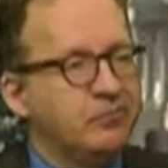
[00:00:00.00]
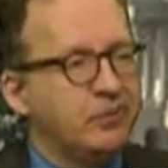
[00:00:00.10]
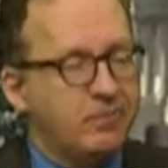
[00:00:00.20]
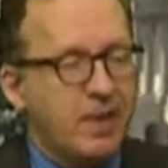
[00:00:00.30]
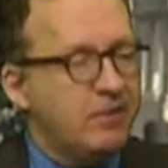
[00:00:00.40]

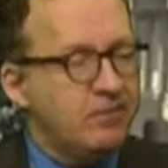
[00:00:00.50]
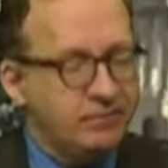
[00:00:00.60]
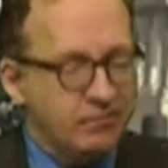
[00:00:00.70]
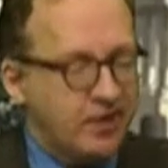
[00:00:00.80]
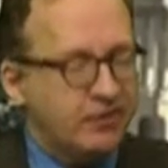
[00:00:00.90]
maybe
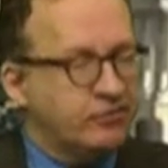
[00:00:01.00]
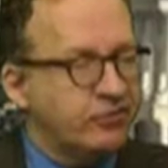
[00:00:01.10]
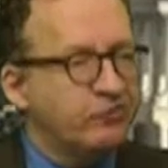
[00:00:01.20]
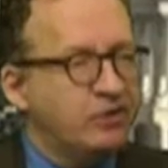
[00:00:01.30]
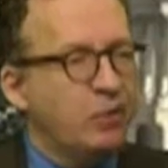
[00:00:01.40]
not just
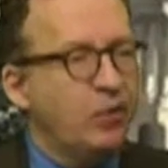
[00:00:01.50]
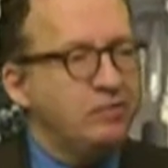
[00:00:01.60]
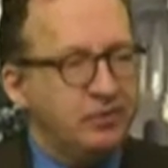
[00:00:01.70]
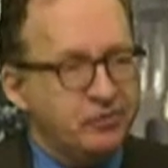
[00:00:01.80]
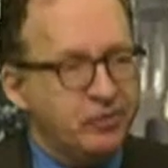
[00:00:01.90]
necessarily in one
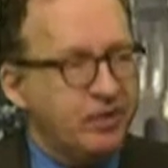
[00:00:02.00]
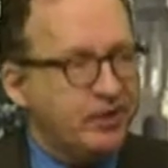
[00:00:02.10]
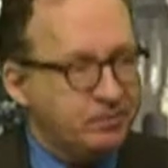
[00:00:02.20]
physical place,